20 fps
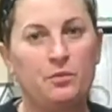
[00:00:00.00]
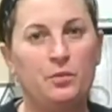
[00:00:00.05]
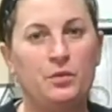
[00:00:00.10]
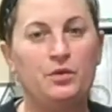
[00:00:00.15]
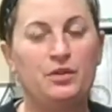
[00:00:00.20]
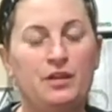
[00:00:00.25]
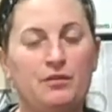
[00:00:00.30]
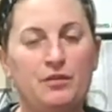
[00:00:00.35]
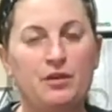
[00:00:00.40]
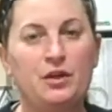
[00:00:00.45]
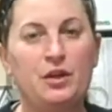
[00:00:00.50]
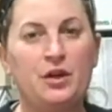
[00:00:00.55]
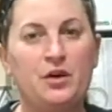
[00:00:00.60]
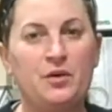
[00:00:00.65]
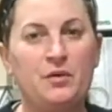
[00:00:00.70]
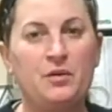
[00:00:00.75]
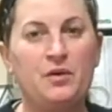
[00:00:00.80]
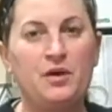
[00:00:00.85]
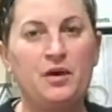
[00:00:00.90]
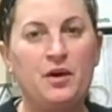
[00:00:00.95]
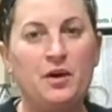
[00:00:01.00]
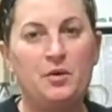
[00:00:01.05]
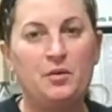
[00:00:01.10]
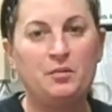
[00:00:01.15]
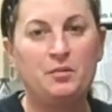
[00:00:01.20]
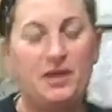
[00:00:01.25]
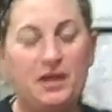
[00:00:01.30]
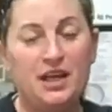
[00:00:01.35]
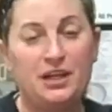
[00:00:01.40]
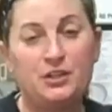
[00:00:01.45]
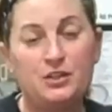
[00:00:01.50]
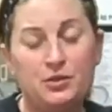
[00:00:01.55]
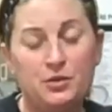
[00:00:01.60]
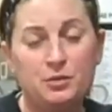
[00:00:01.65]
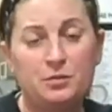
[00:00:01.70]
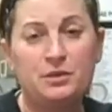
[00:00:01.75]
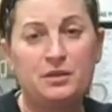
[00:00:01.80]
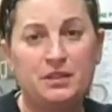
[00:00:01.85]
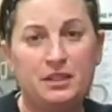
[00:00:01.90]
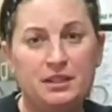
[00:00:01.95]
We'll never know, but I
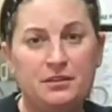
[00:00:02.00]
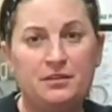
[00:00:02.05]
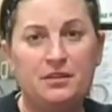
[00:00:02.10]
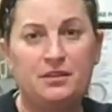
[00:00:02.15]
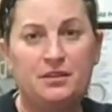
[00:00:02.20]
do believe